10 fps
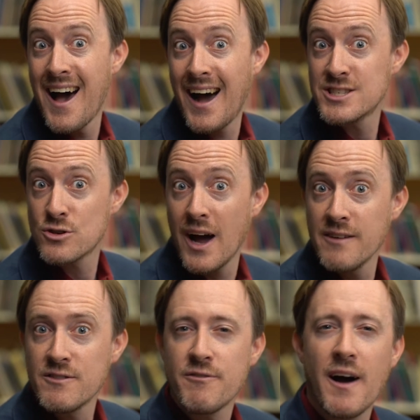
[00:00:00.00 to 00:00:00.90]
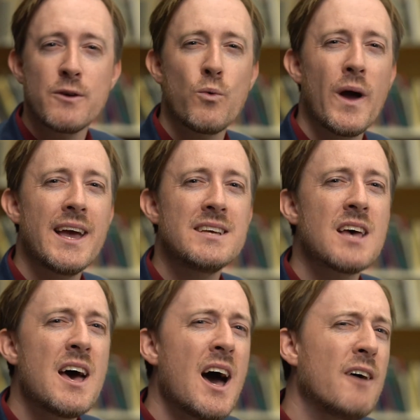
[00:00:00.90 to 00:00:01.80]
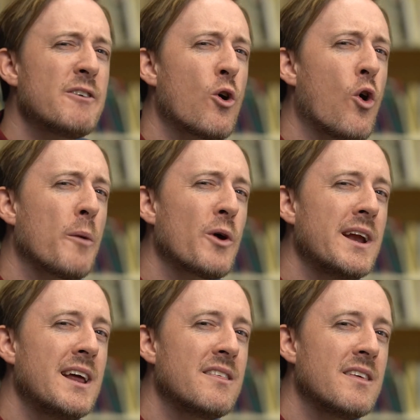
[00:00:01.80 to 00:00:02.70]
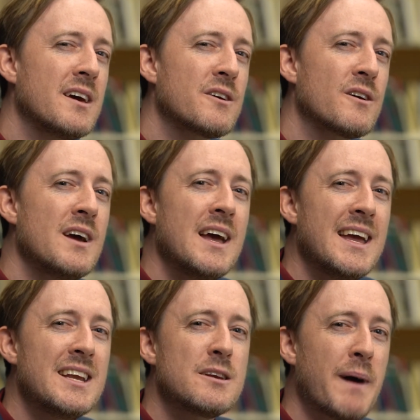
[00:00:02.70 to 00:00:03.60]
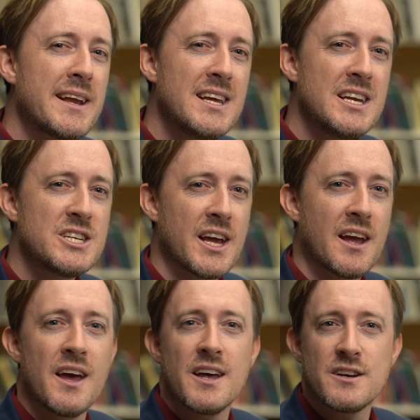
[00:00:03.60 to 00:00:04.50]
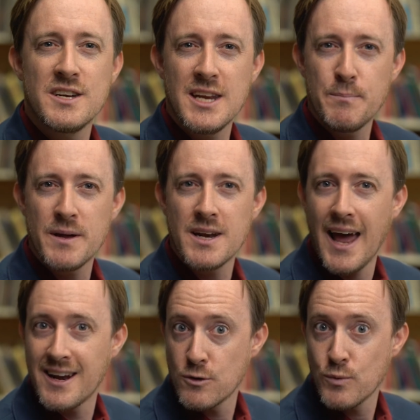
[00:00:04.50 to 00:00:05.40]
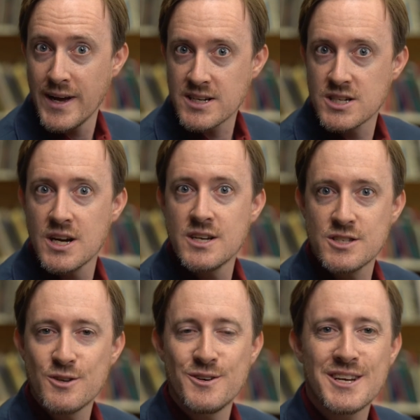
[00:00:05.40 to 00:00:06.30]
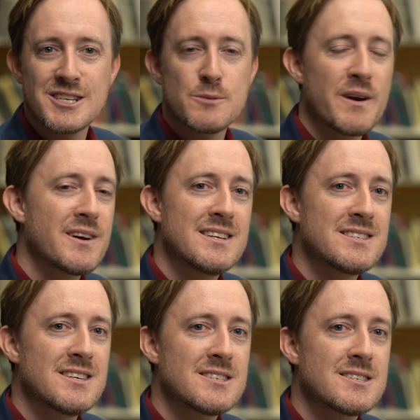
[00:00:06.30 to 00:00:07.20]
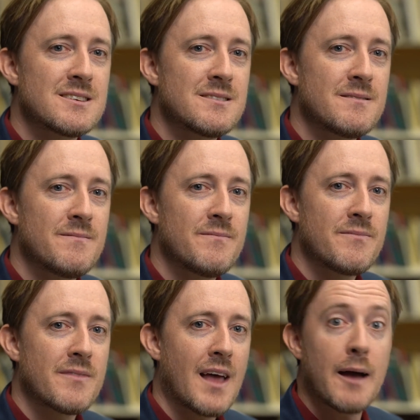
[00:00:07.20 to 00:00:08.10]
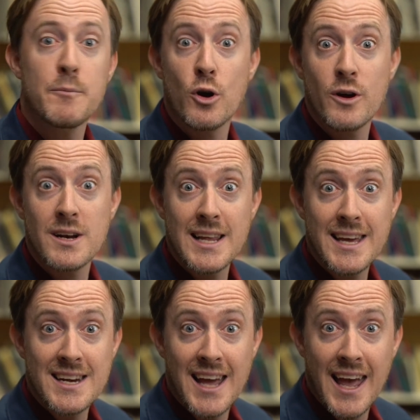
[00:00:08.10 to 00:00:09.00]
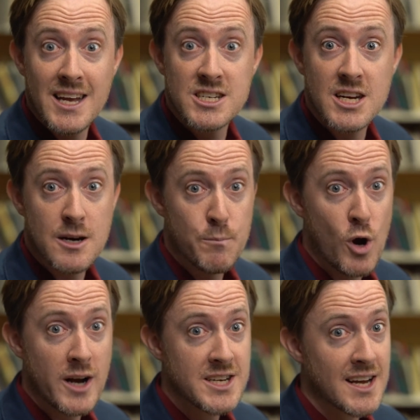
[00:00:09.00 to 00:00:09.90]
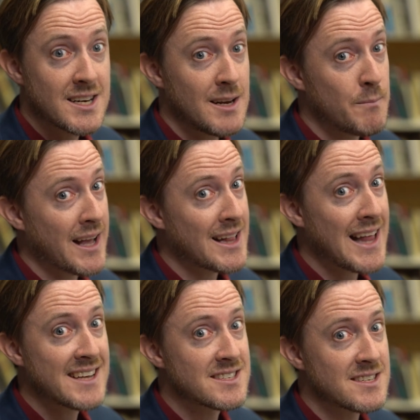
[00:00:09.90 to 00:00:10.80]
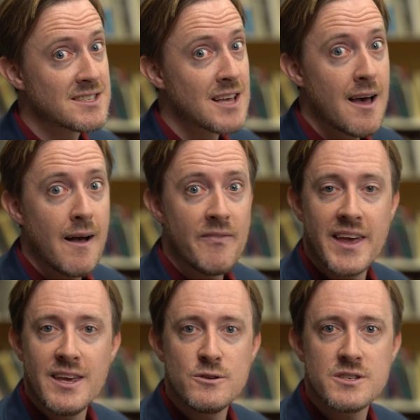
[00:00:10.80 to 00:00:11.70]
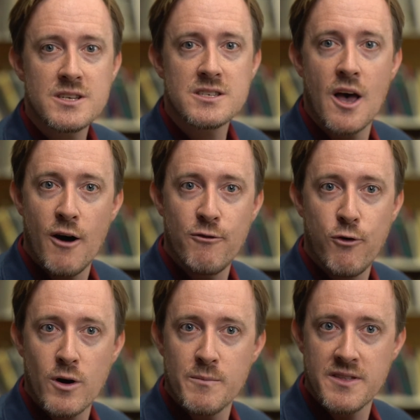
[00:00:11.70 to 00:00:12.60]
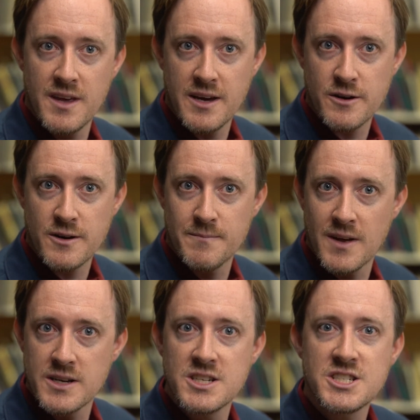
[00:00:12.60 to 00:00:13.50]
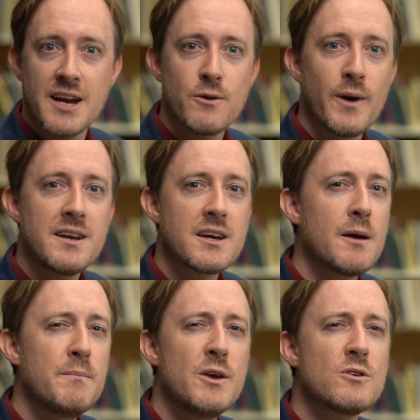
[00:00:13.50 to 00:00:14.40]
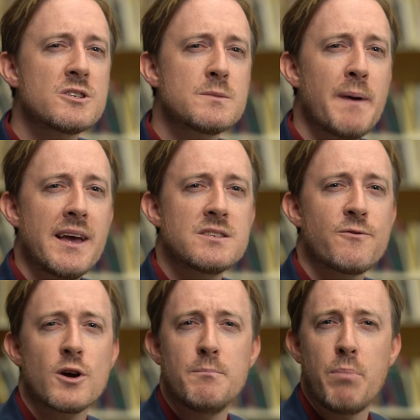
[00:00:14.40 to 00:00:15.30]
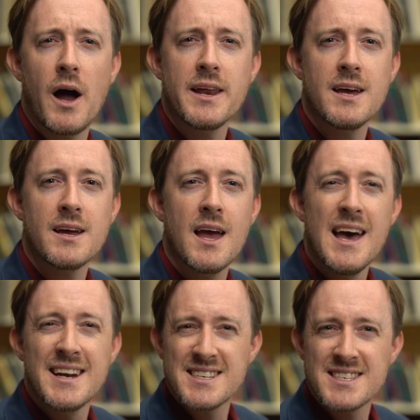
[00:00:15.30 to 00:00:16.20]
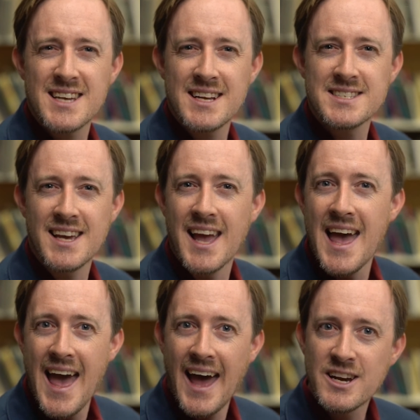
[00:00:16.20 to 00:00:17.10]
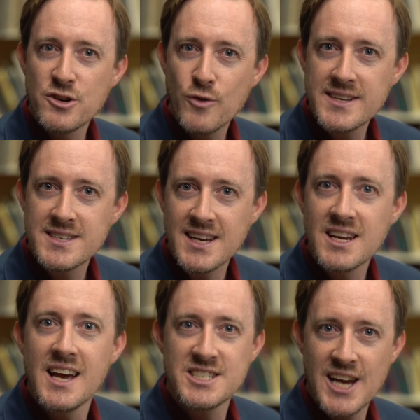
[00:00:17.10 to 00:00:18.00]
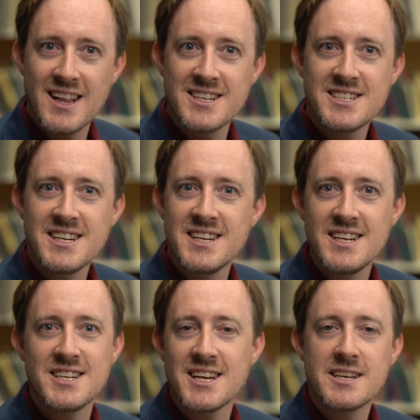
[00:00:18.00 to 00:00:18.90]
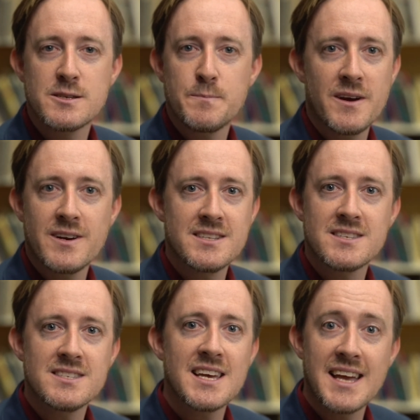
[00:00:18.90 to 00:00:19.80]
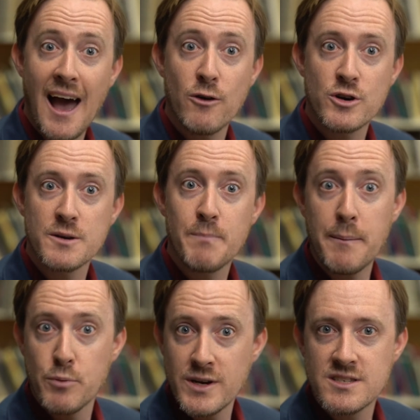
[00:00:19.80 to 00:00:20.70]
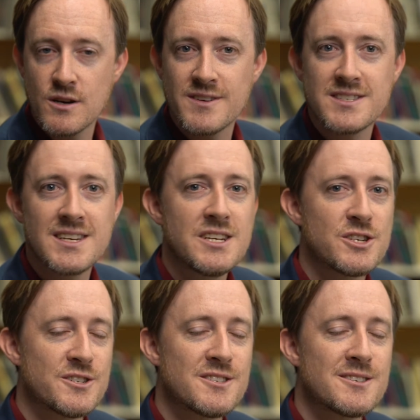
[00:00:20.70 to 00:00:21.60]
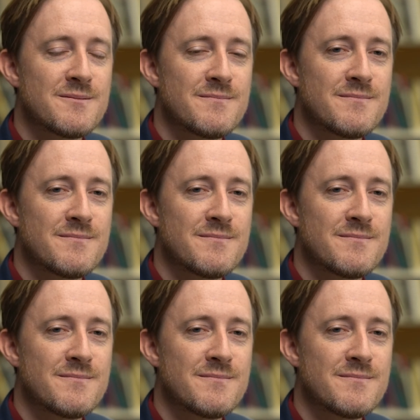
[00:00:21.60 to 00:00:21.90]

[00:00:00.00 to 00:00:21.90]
I strive to find ways of incorporating theater into my teaching to deepen and enrich student experiences. I'm currently engaged in a project in my classes that uses forum theater to generate a communal space for embodying, discussing, and addressing challenging teaching experiences encountered by pre service teachers.